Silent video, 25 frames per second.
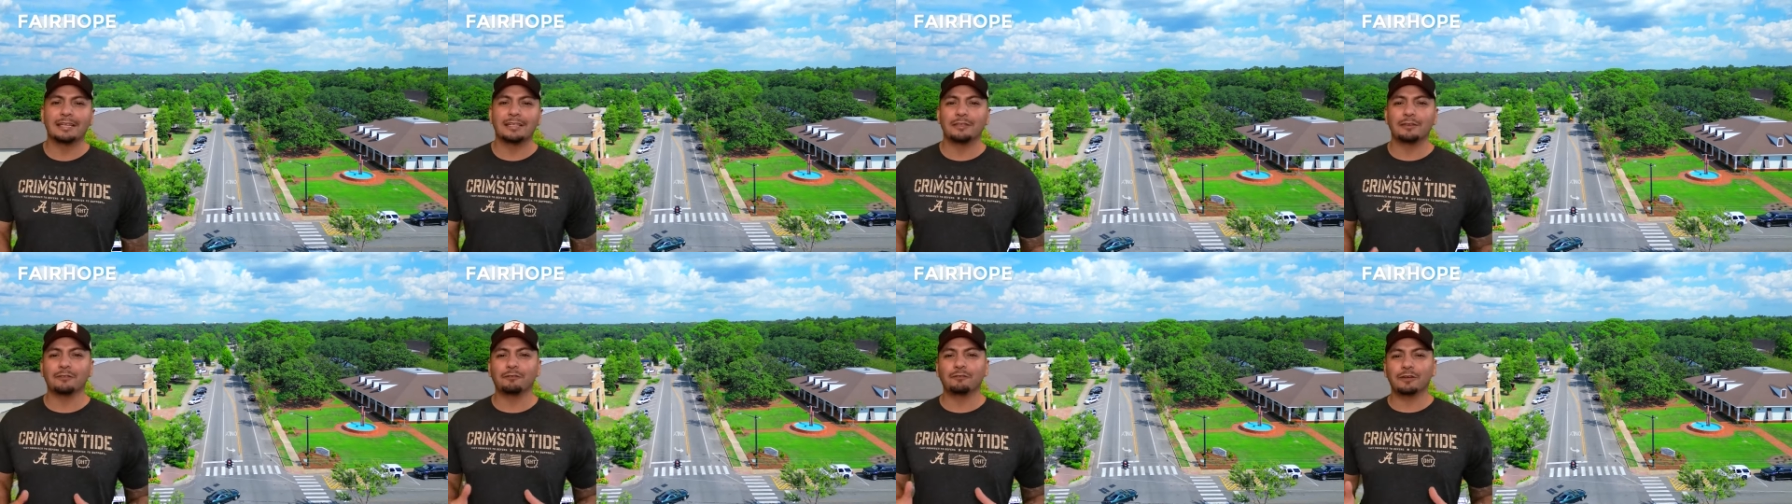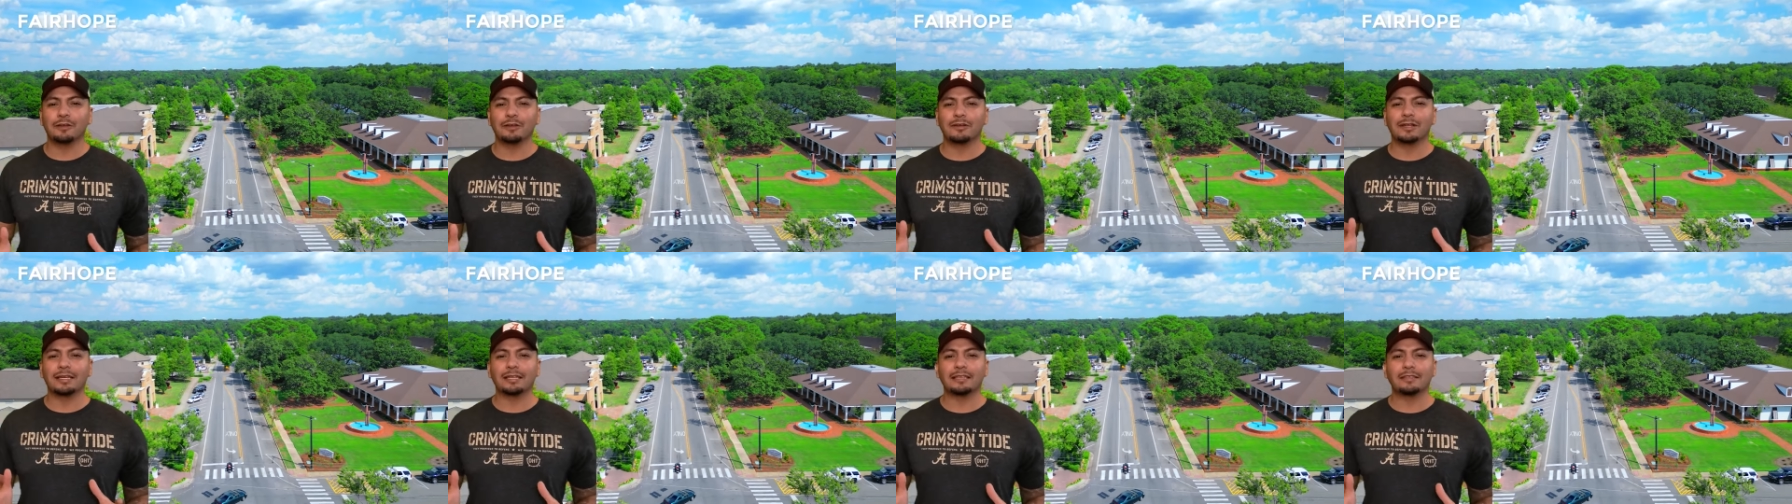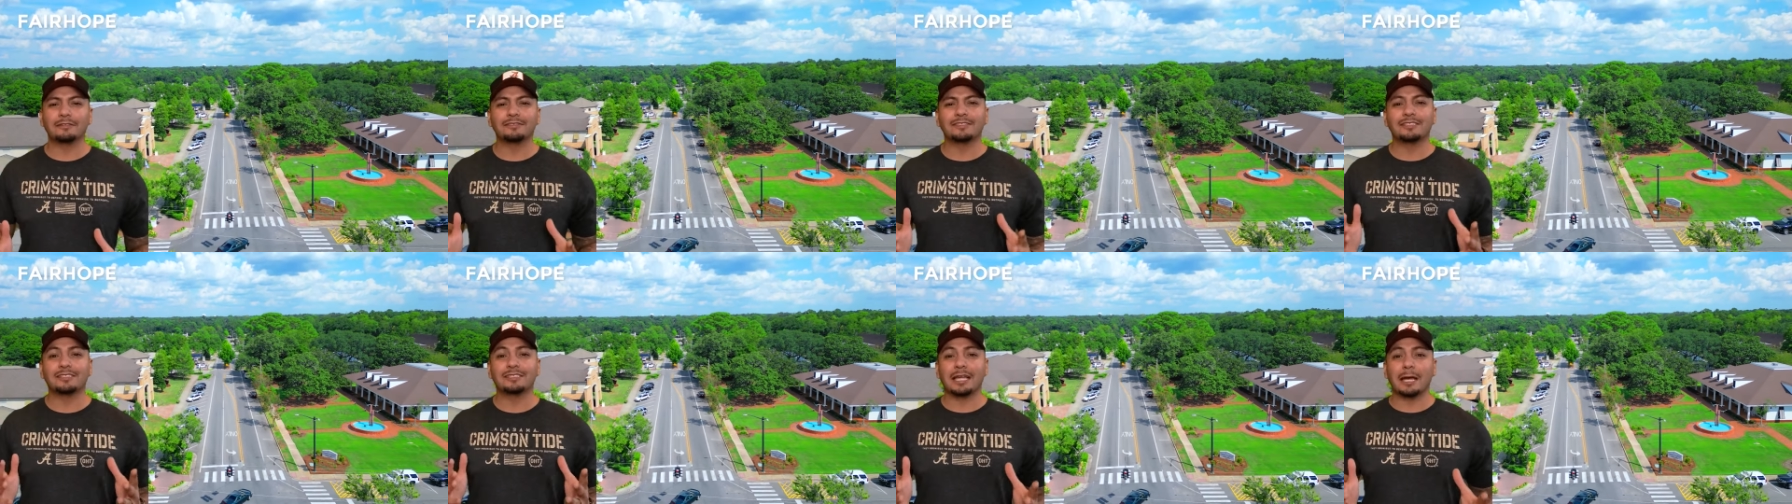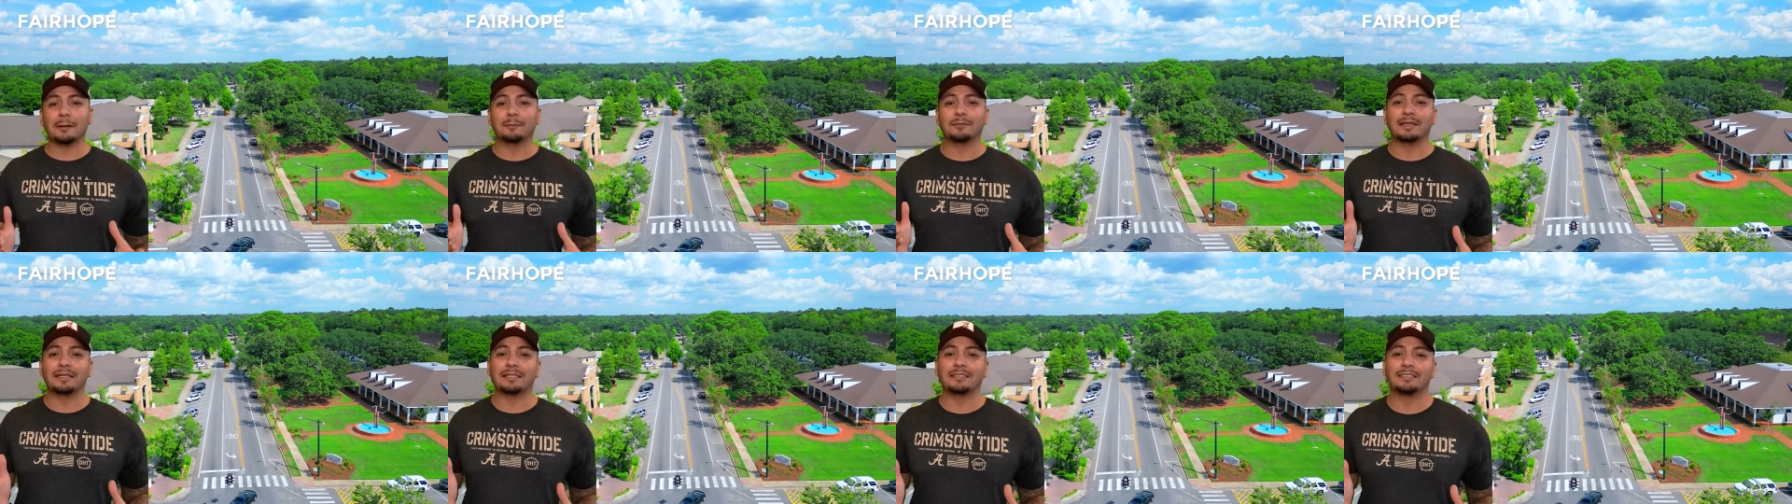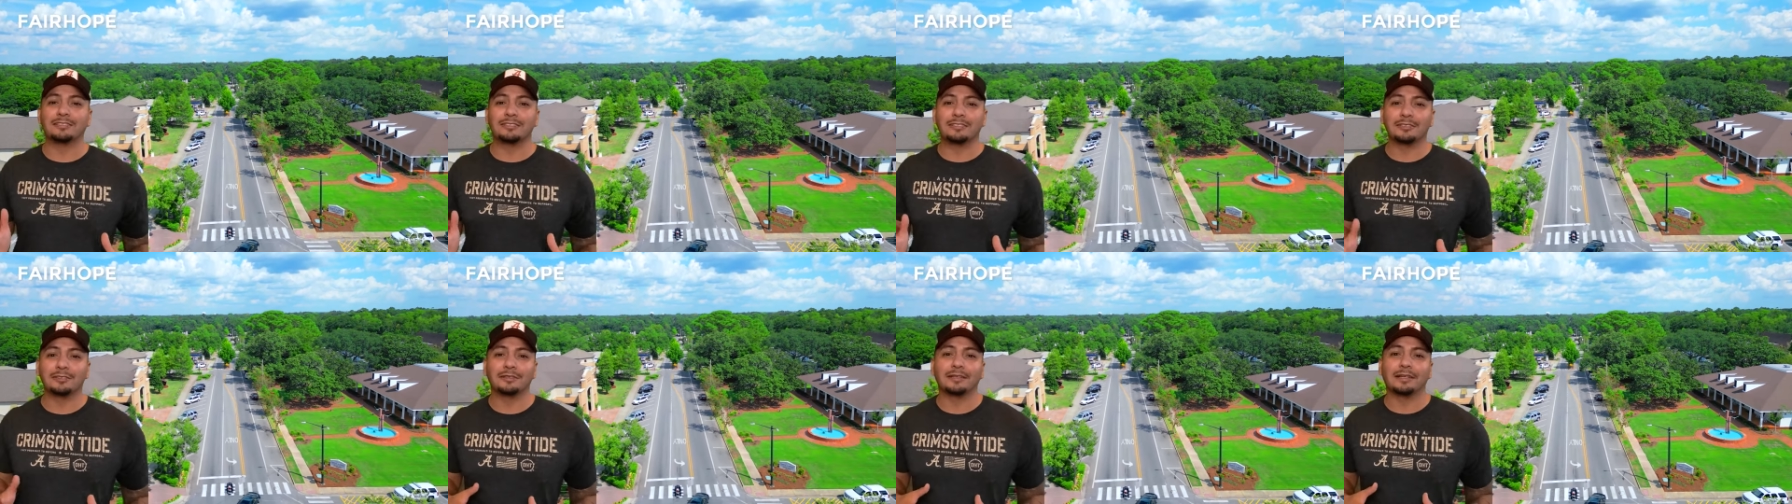you feel like you've stepped
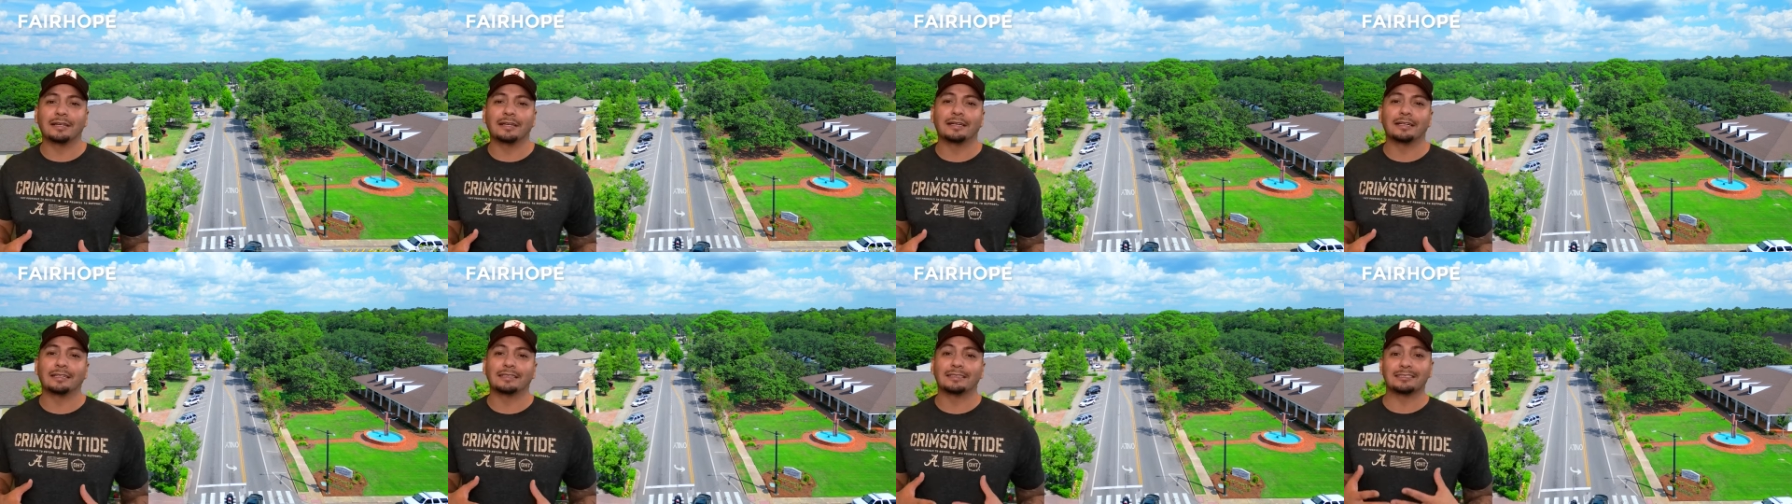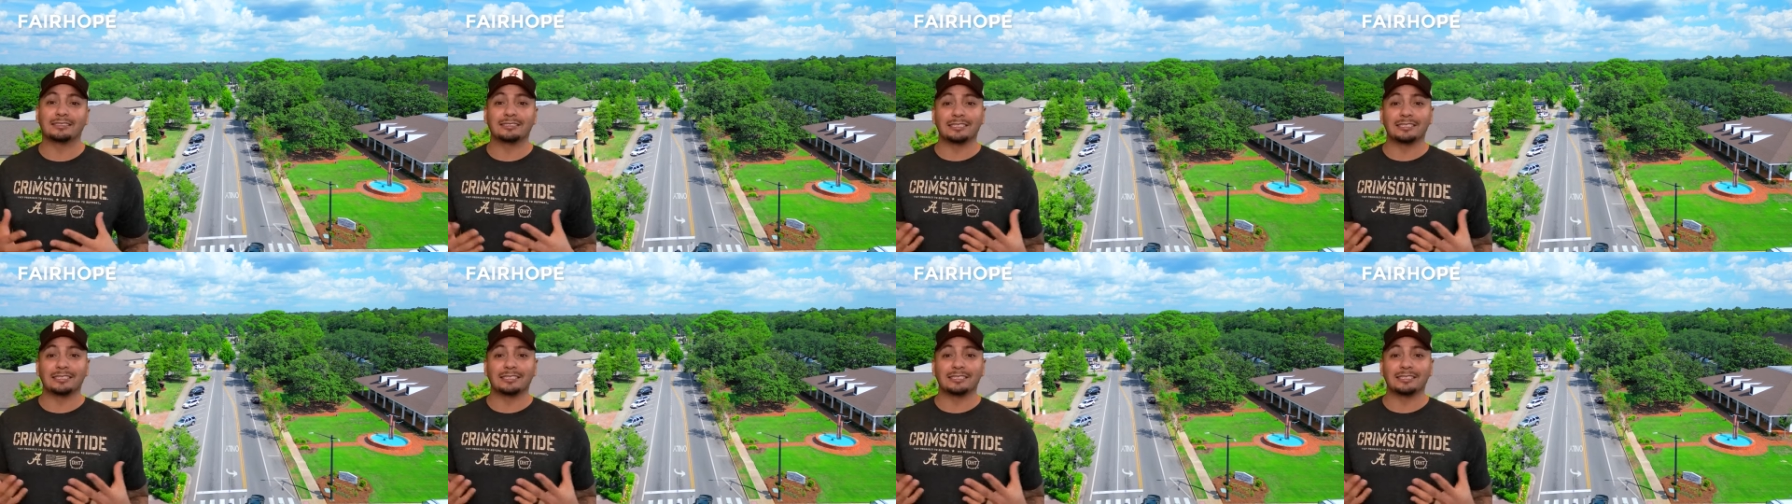into a